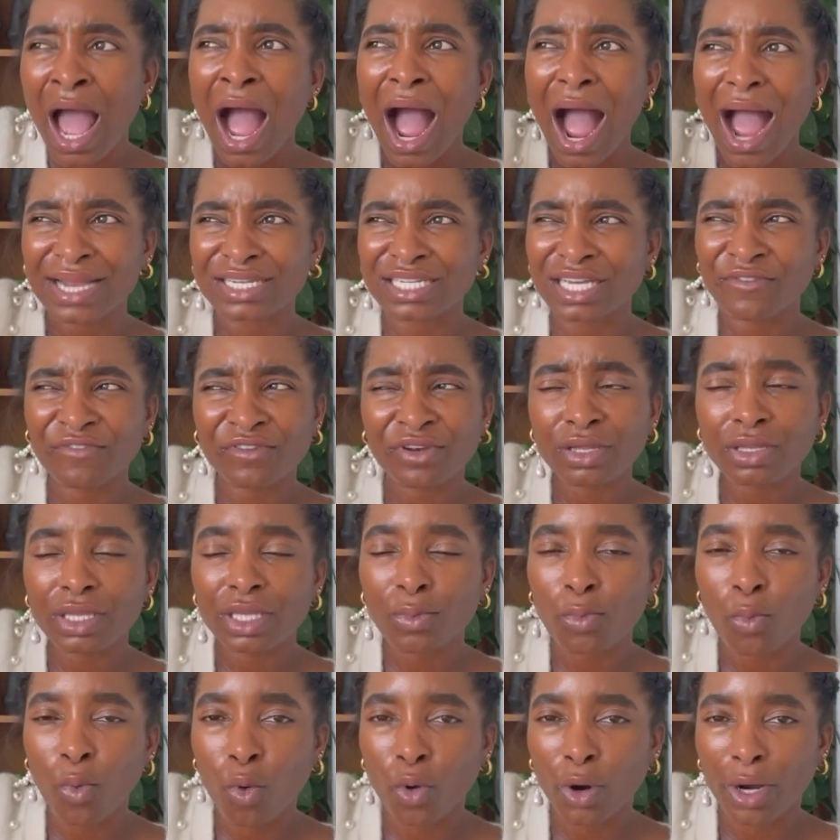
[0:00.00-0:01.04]
I definitely
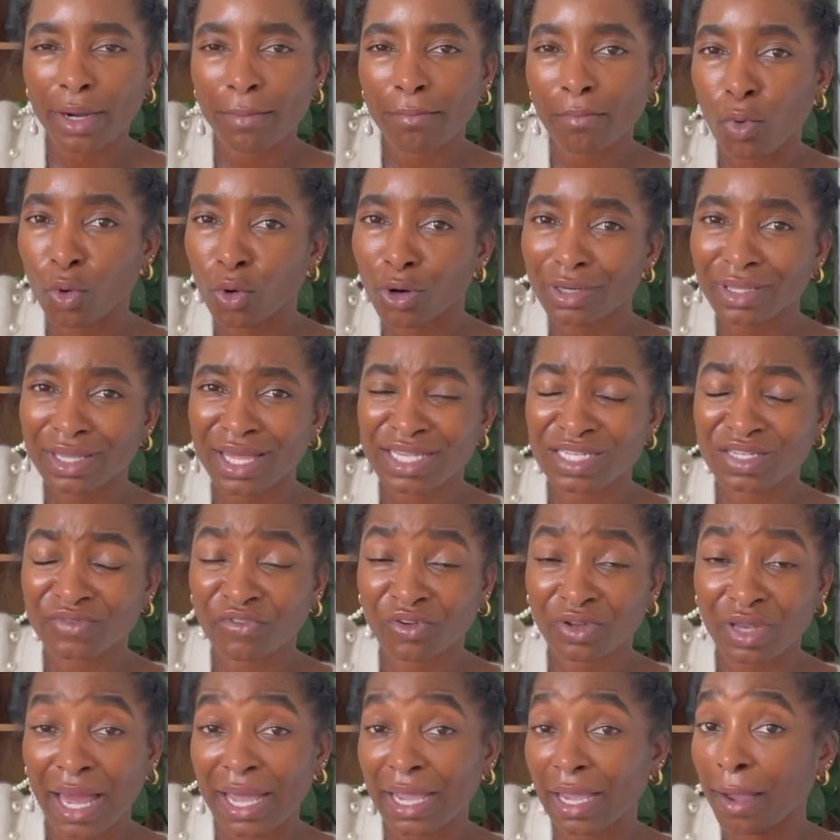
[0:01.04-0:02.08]
wore it more or less for
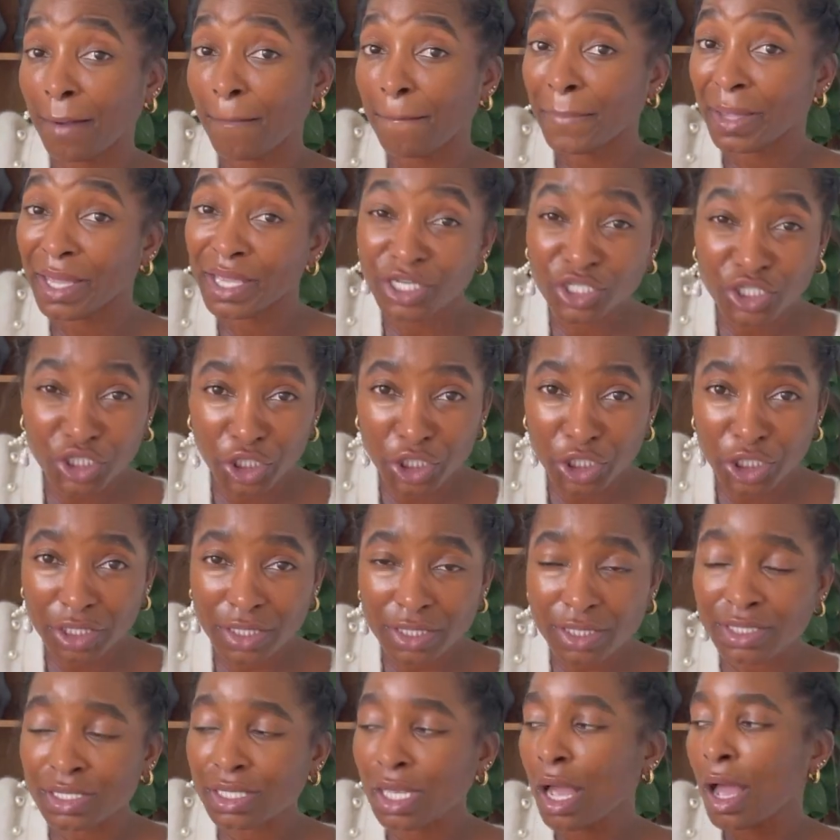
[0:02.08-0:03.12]
like
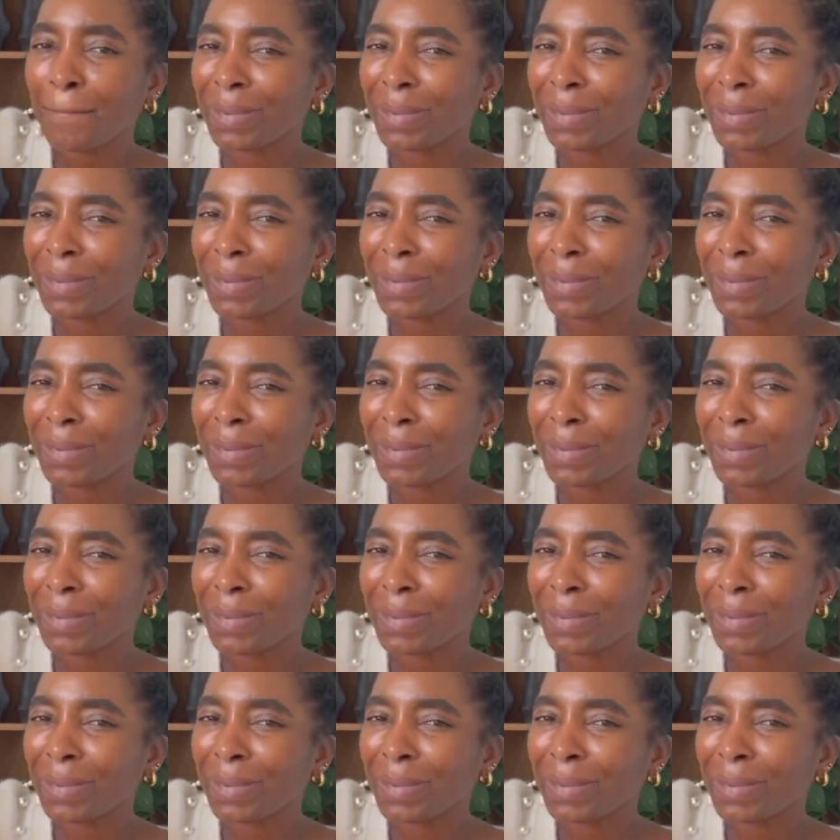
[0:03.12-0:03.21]
pictures,